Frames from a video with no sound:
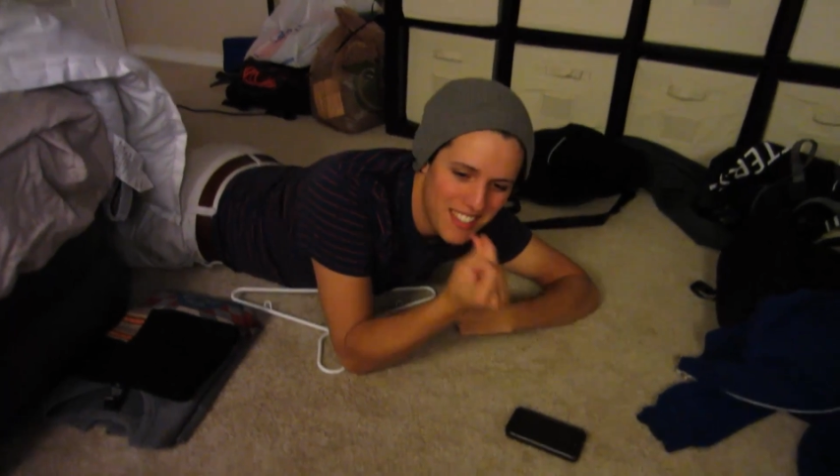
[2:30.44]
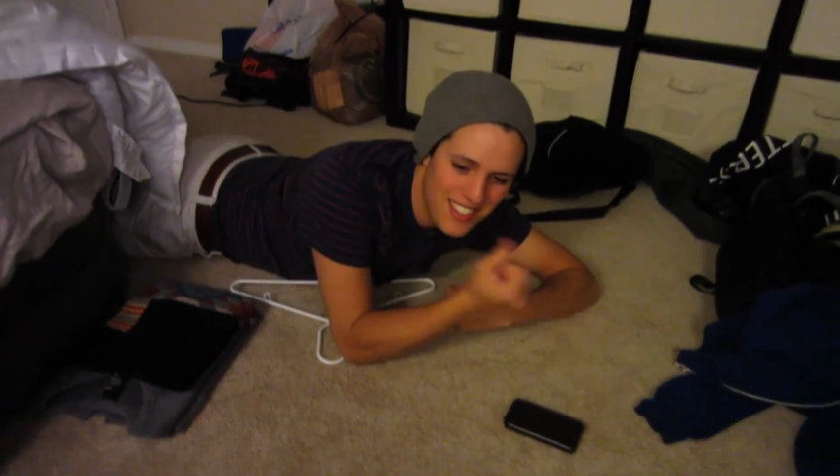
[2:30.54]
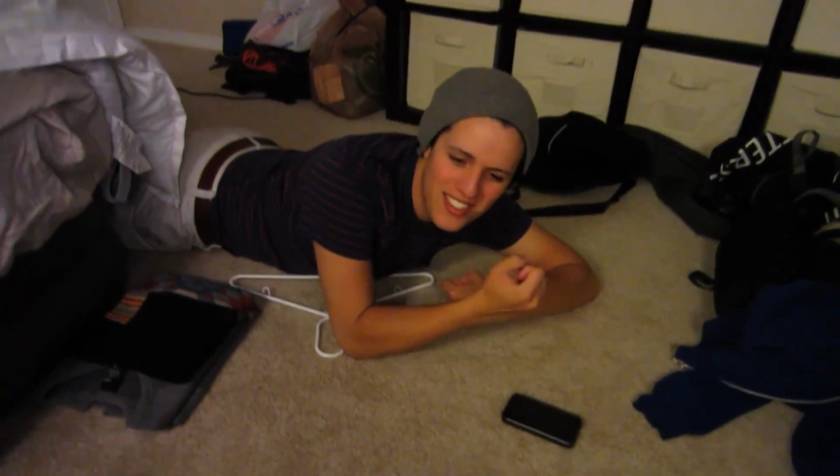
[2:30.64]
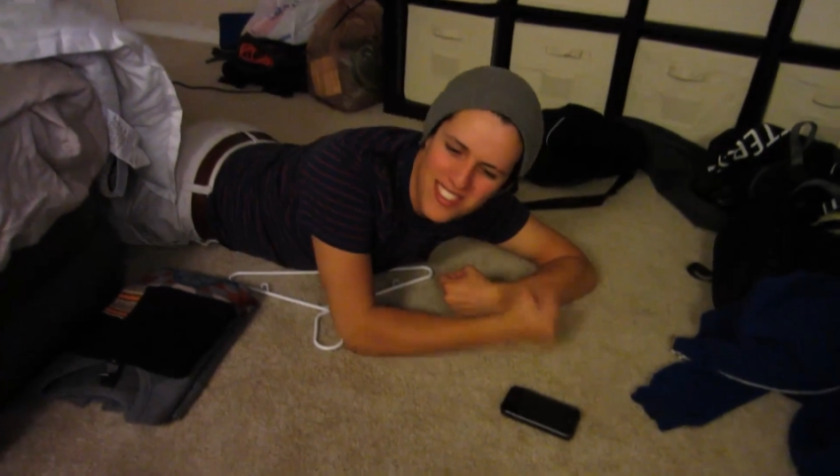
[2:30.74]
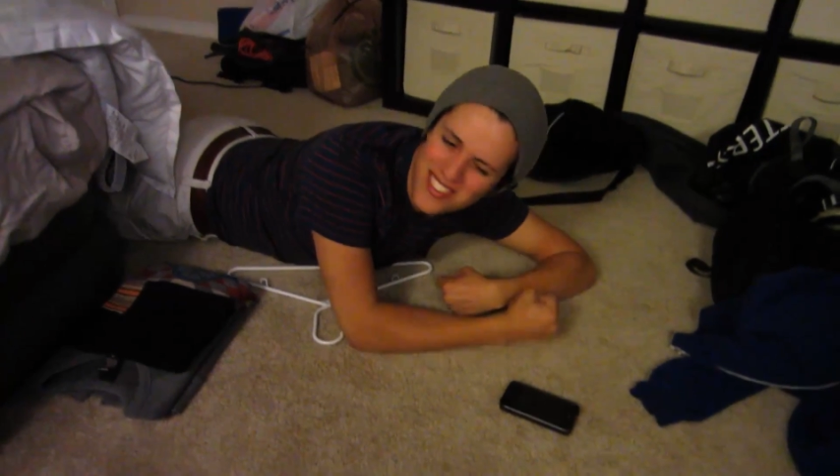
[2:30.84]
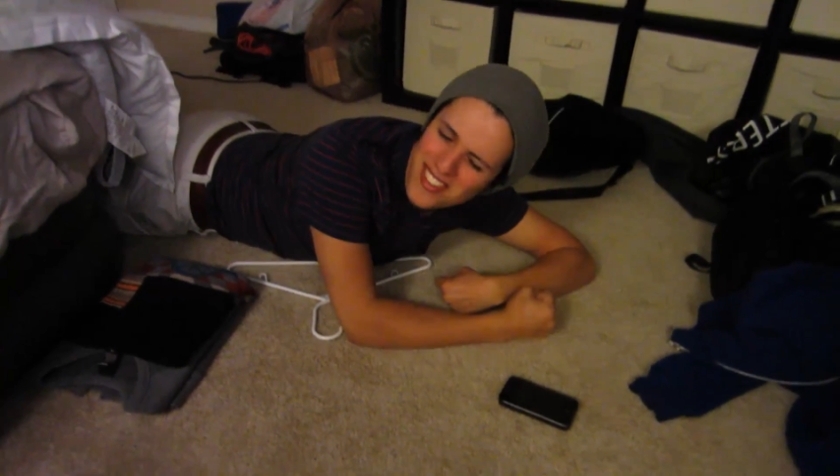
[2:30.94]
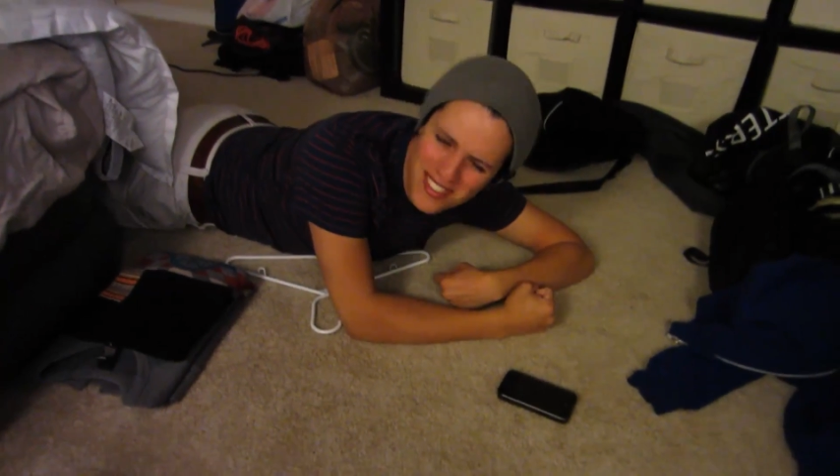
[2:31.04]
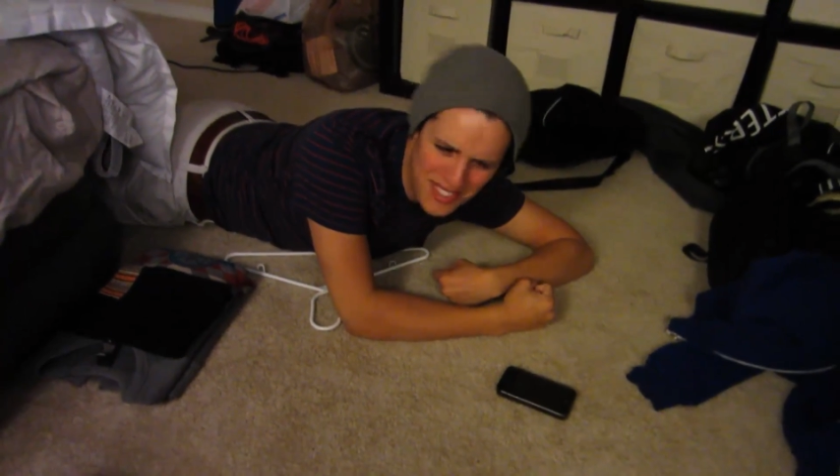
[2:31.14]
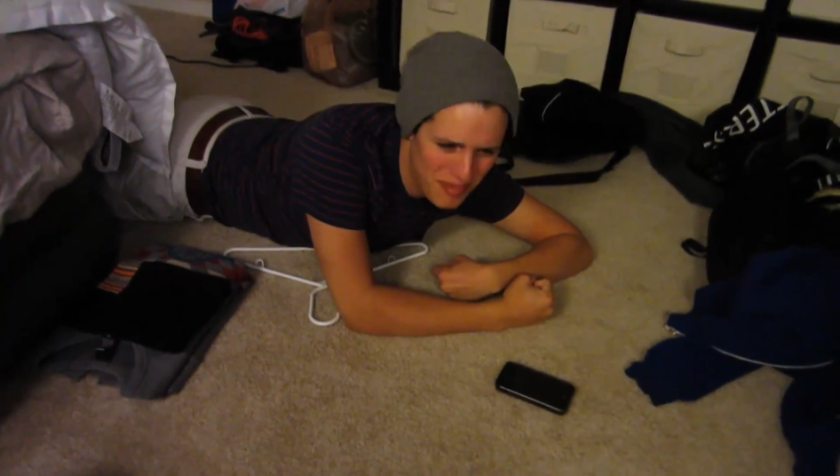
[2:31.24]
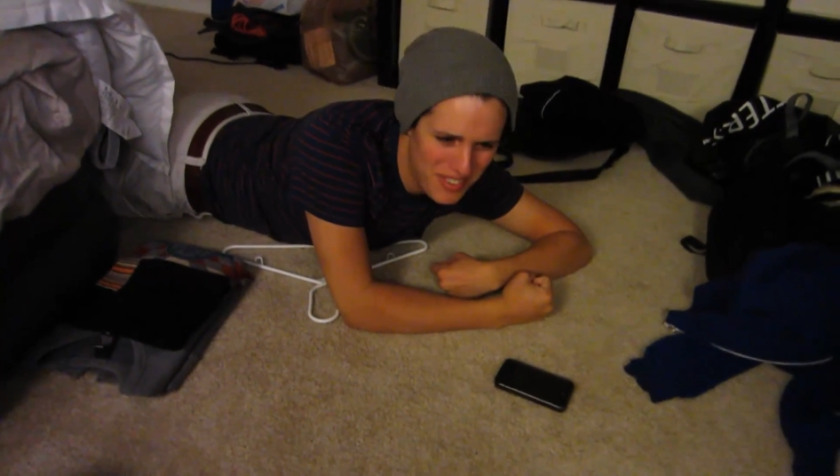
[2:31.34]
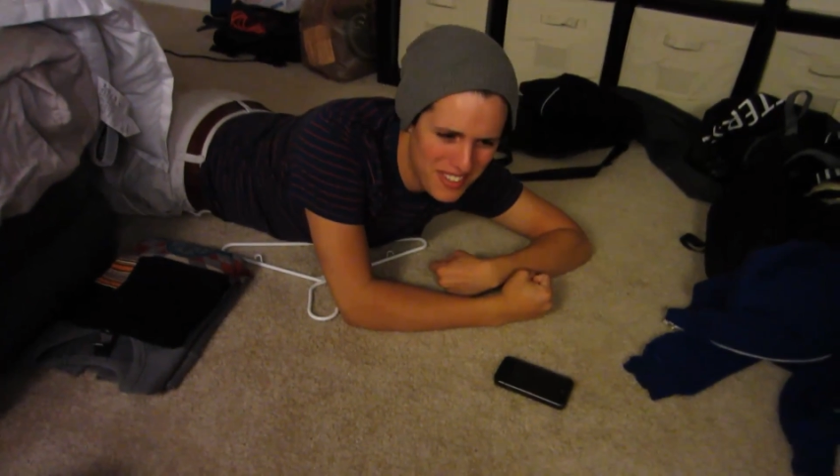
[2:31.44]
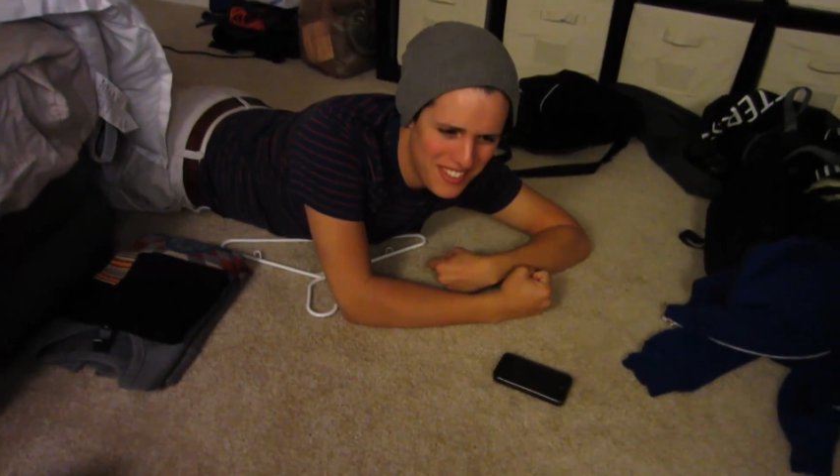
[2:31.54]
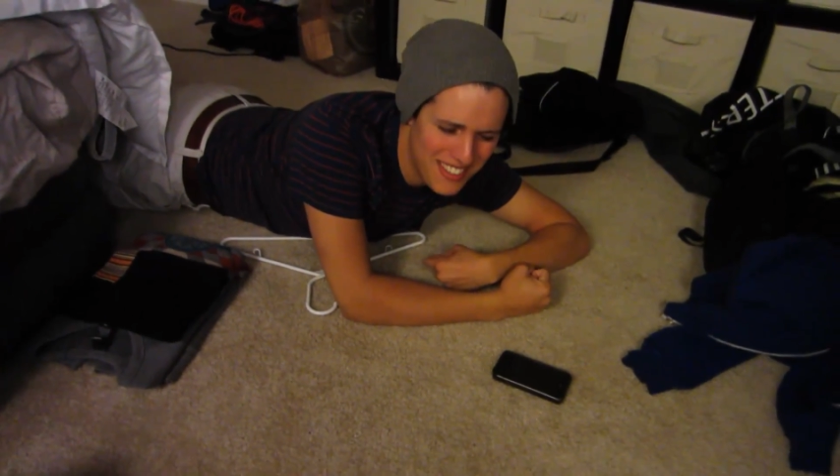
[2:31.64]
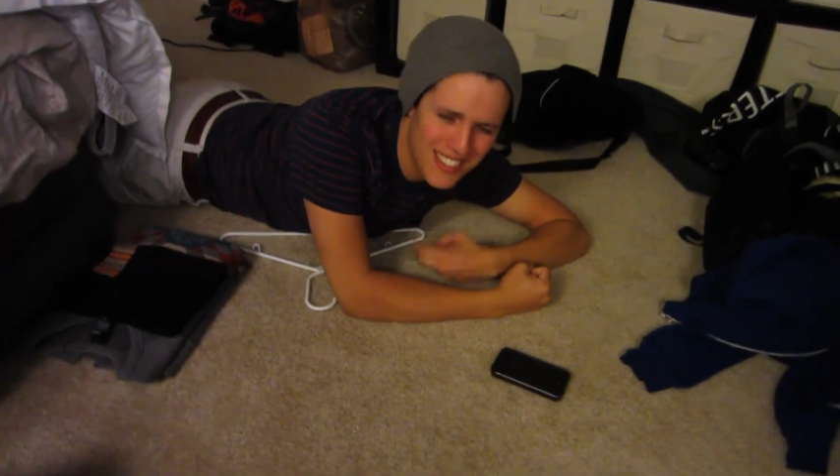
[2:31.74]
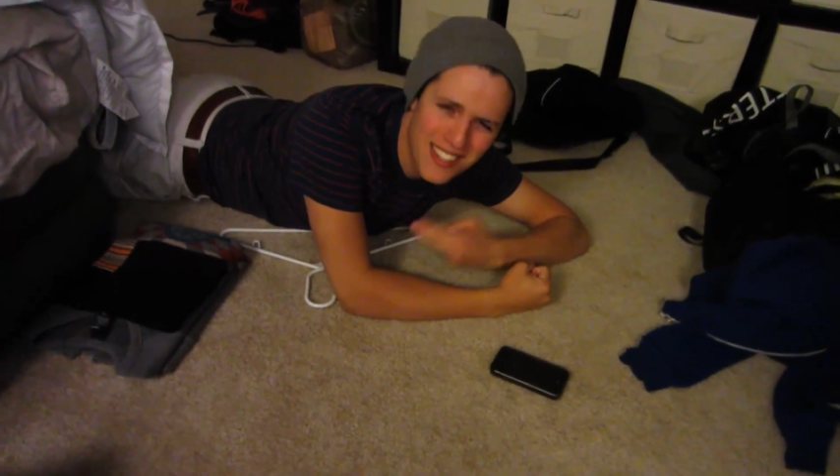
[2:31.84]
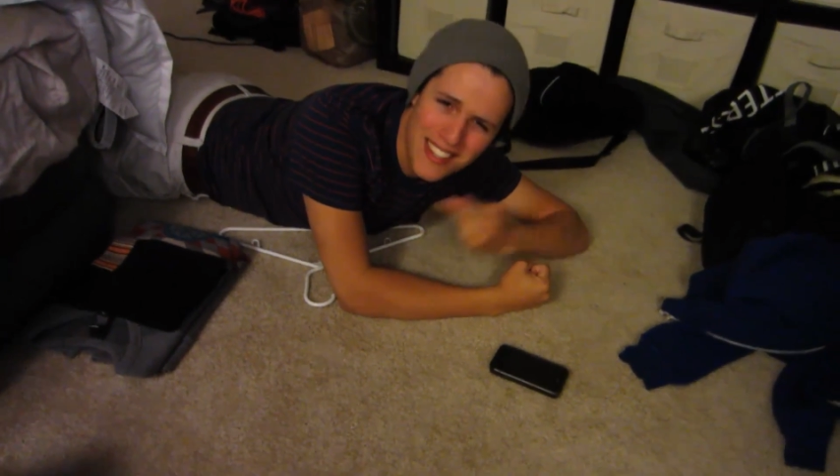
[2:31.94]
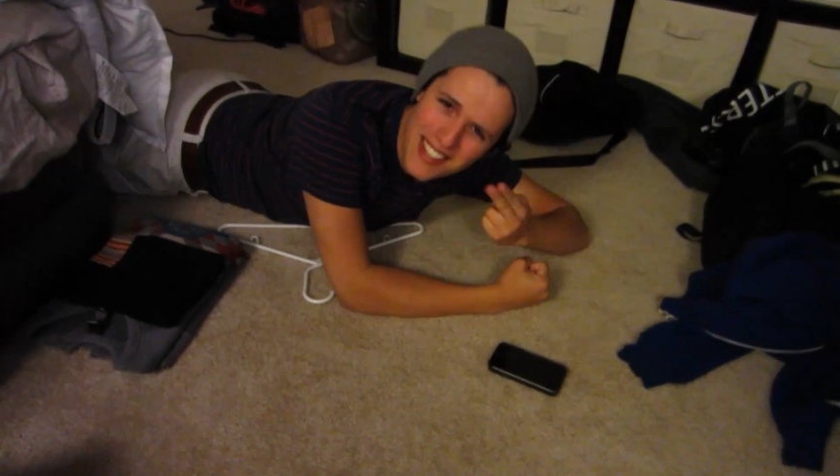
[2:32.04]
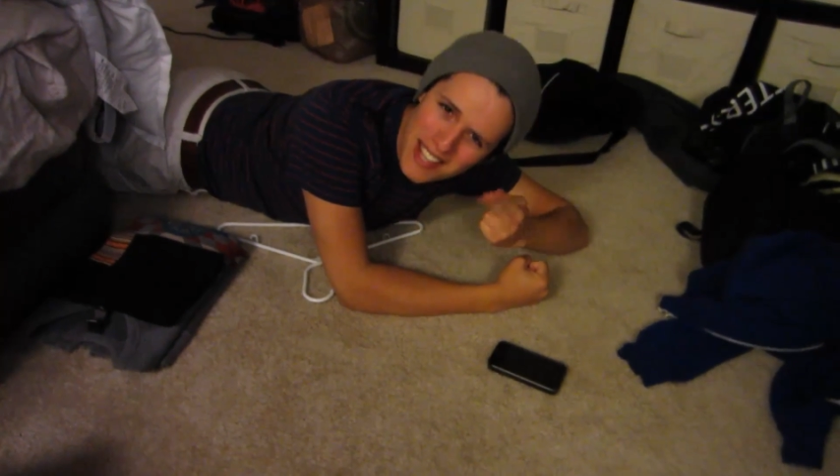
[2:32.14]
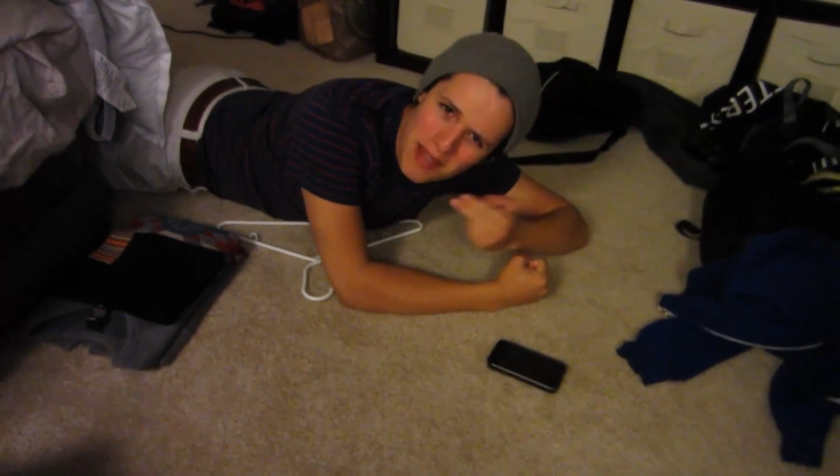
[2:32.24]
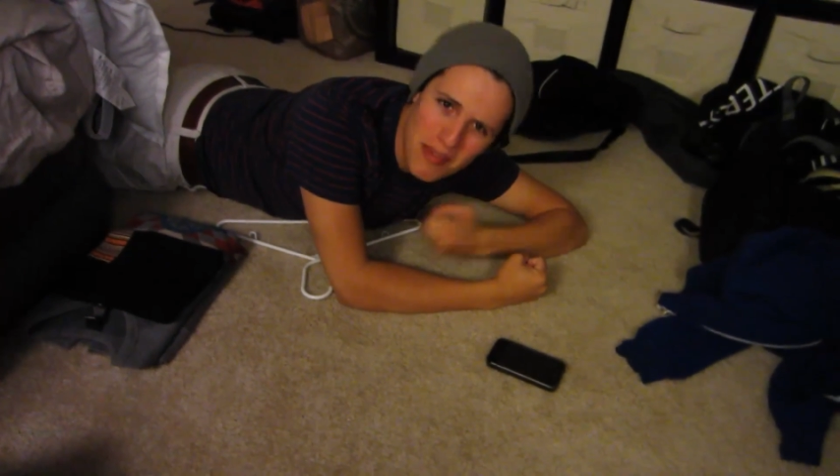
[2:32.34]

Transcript: you just need someone, hit